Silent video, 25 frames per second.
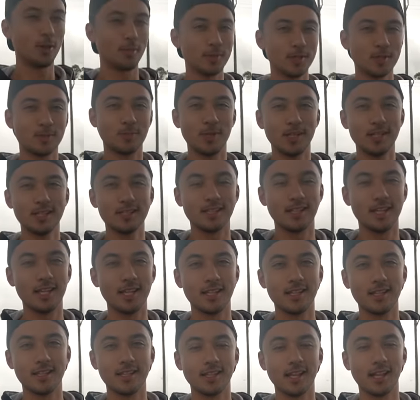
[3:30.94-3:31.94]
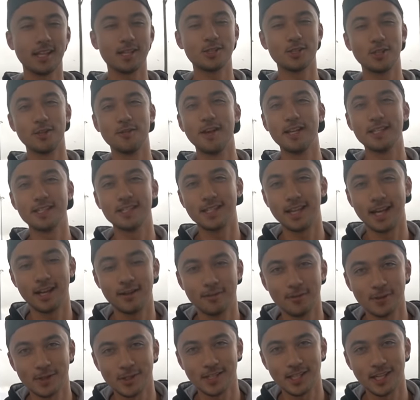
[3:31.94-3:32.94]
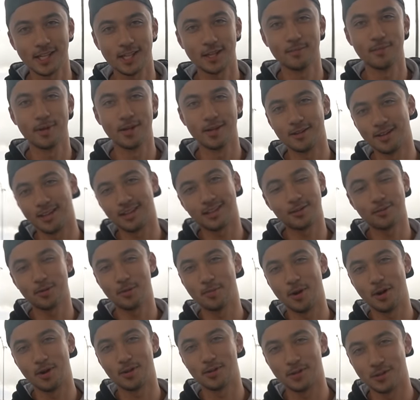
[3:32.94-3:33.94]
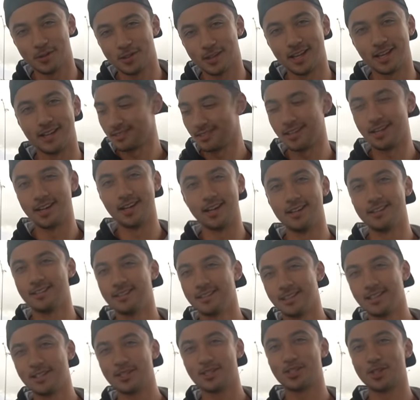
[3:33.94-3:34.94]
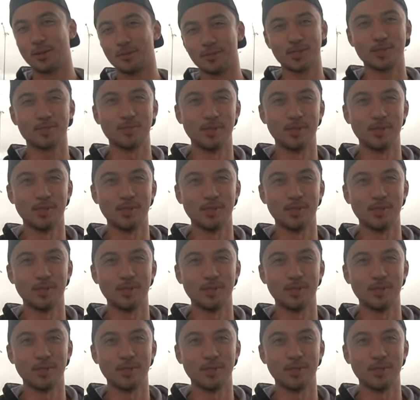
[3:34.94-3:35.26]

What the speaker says: Chop the springs, and he like sort of hesitated for a second, but I think we both knew that, you know, he just chopped the